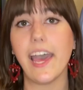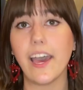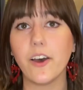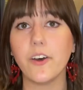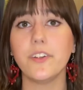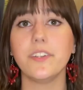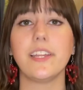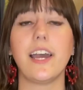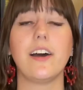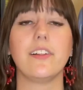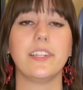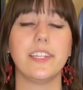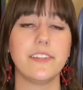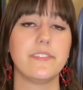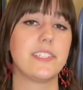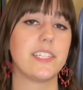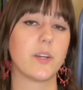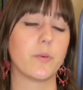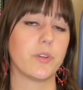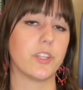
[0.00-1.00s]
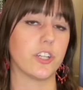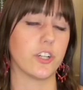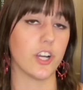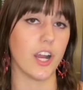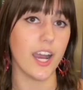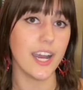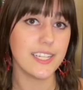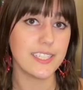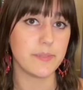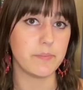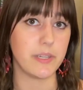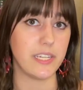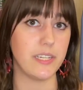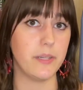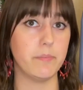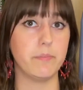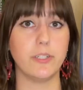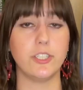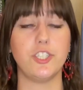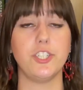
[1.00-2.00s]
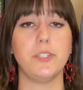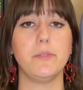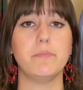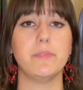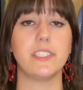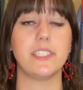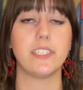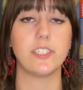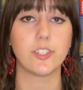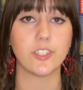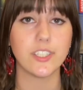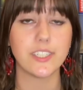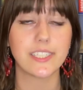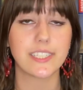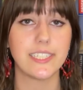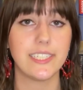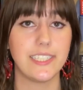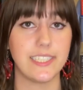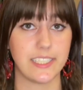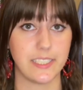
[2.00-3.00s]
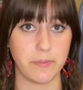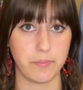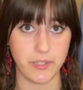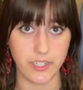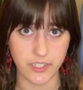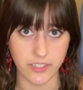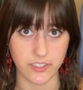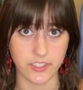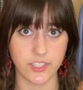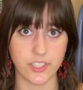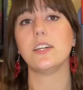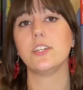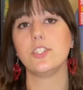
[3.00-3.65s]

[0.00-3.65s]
Elle now lives there with her husband, but she mysteriously disappears,